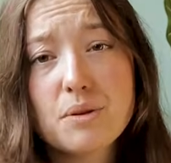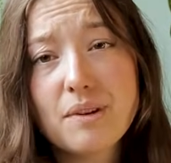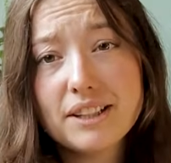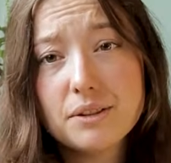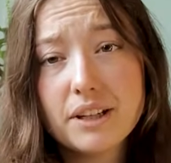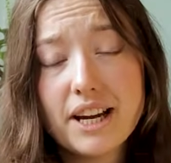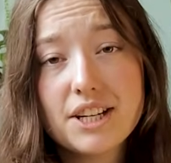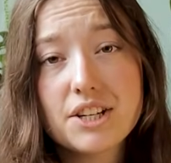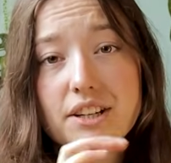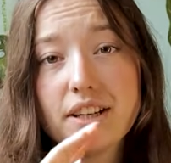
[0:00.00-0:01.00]
Try to
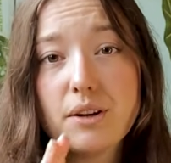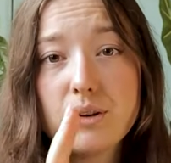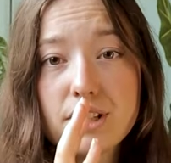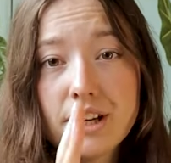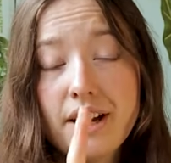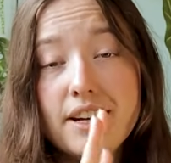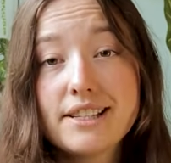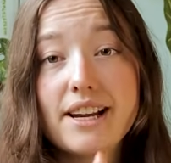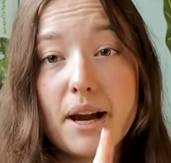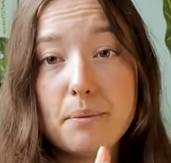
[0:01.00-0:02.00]
catch a good
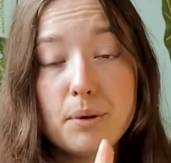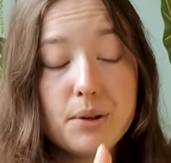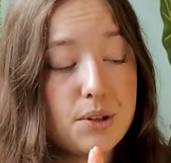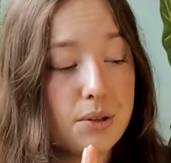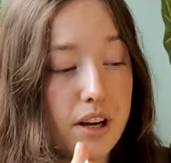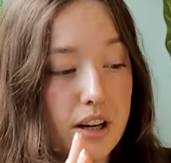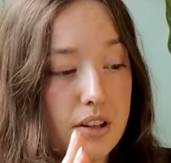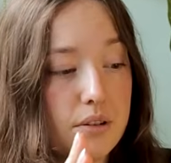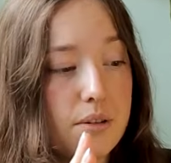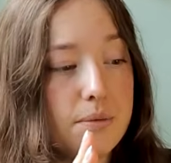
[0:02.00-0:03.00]
time point to cut
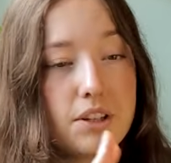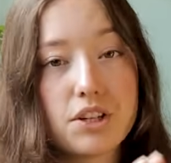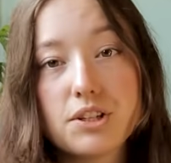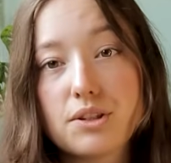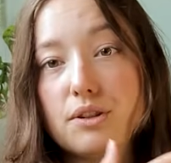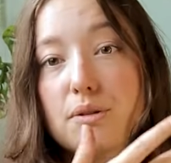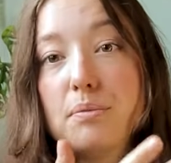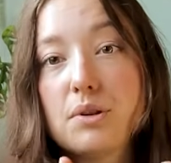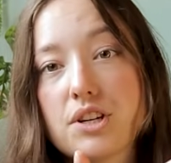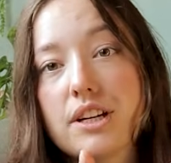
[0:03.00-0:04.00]
her where she's not
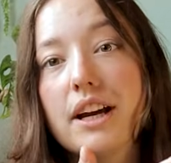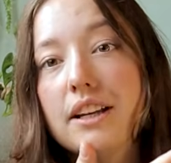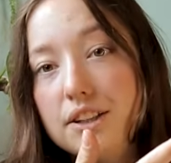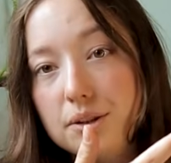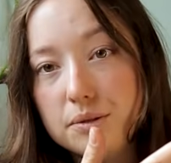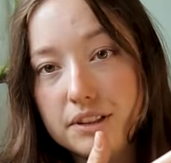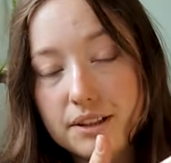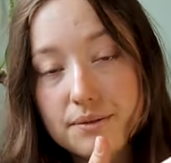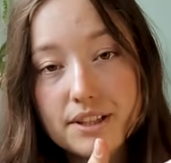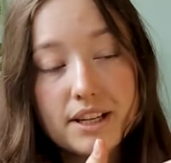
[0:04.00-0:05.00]
pushing any new
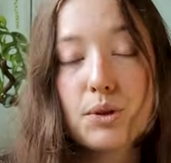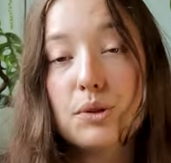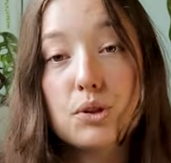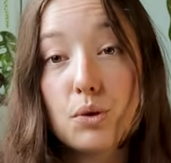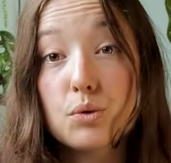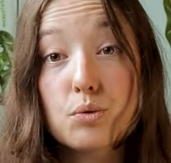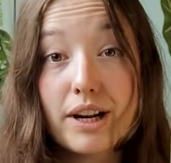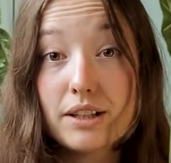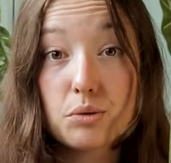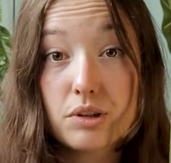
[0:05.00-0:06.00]
leaves, so you don't
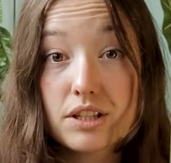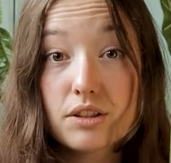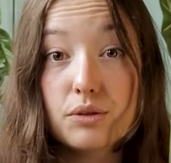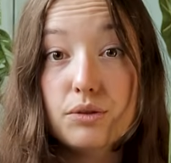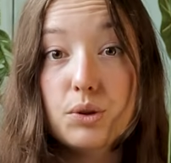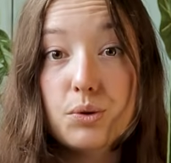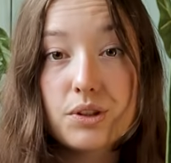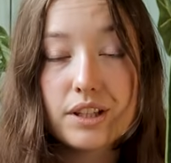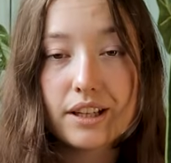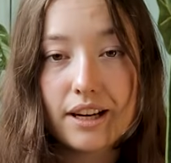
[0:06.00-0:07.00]
run the risk of
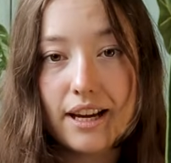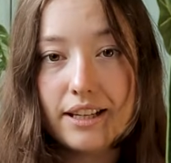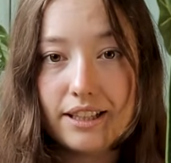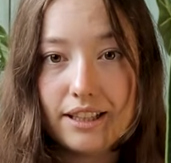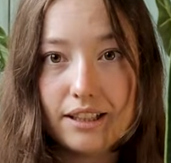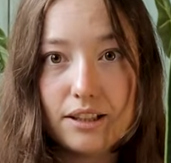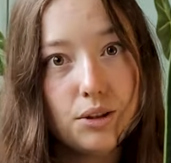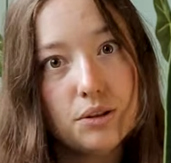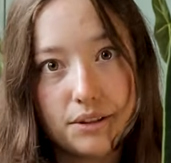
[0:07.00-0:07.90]
losing any new